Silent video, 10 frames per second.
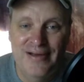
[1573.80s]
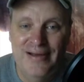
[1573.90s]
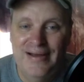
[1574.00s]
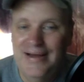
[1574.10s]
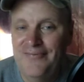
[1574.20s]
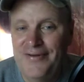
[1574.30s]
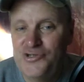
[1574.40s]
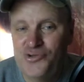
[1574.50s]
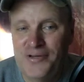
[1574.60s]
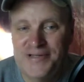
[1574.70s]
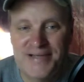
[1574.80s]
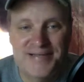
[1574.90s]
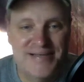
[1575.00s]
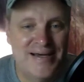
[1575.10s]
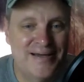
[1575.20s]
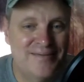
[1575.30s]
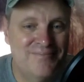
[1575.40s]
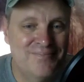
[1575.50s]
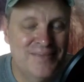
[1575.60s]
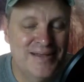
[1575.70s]
And eventually, as I said,
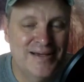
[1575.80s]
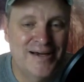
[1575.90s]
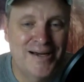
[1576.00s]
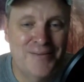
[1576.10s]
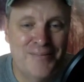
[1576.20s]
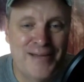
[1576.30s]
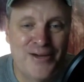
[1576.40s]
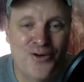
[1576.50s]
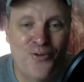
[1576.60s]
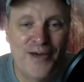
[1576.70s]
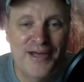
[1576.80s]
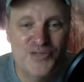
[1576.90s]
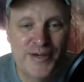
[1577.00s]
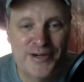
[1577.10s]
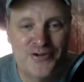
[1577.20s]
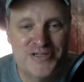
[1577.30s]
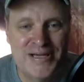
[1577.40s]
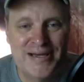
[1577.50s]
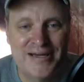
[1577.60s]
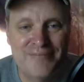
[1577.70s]
the economy may go away as we
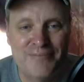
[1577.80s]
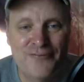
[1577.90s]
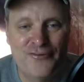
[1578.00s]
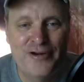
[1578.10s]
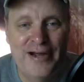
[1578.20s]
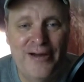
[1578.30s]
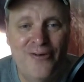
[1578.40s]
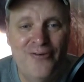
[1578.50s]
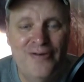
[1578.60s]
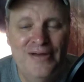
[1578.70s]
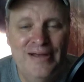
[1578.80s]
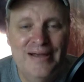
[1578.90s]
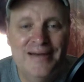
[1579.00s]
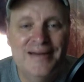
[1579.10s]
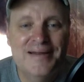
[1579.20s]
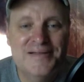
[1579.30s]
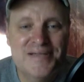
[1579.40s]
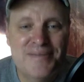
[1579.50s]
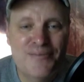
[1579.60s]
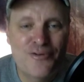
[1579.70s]
understand it. But for now, it needs
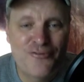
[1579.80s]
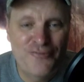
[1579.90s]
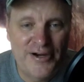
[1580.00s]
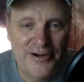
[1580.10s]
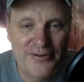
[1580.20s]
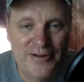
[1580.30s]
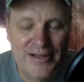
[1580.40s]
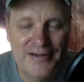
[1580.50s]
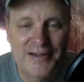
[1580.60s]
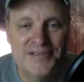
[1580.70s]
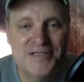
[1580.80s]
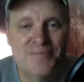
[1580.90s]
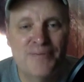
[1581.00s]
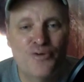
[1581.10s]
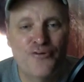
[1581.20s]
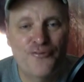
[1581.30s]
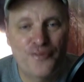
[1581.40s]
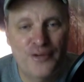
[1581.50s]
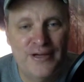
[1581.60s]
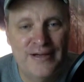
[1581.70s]
to be more fair, it needs to be more
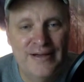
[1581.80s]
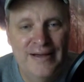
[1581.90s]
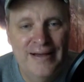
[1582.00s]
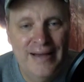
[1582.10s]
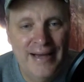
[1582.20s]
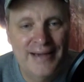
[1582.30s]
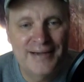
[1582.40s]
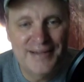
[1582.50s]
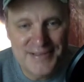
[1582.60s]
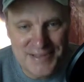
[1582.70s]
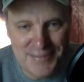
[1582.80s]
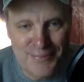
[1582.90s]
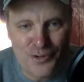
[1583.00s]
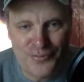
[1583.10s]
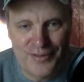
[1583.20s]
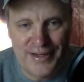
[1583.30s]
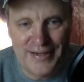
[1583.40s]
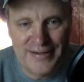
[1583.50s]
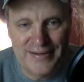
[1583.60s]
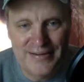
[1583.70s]
free, and it needs to be more
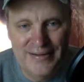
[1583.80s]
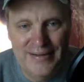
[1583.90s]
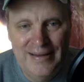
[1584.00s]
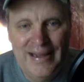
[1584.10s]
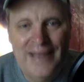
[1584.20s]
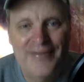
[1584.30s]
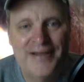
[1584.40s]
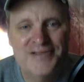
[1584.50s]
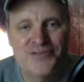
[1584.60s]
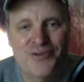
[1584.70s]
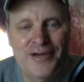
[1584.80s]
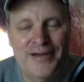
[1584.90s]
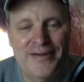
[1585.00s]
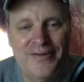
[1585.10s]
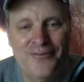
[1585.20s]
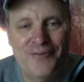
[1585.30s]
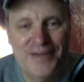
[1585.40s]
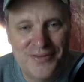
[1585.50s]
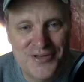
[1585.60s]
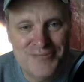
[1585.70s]
enlightened. And that's the way we
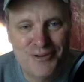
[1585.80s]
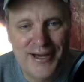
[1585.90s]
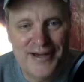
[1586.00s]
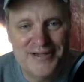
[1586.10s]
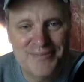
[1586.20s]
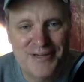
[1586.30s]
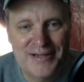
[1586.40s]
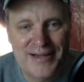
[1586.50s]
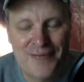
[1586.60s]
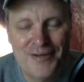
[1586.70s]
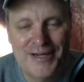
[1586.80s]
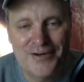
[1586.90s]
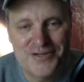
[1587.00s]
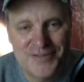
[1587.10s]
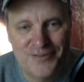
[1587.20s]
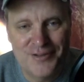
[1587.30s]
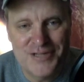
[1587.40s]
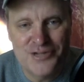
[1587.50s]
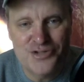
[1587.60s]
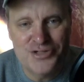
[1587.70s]
need this planet to be, and we need our
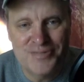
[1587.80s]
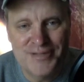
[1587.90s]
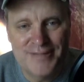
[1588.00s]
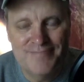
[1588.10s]
civilization to be.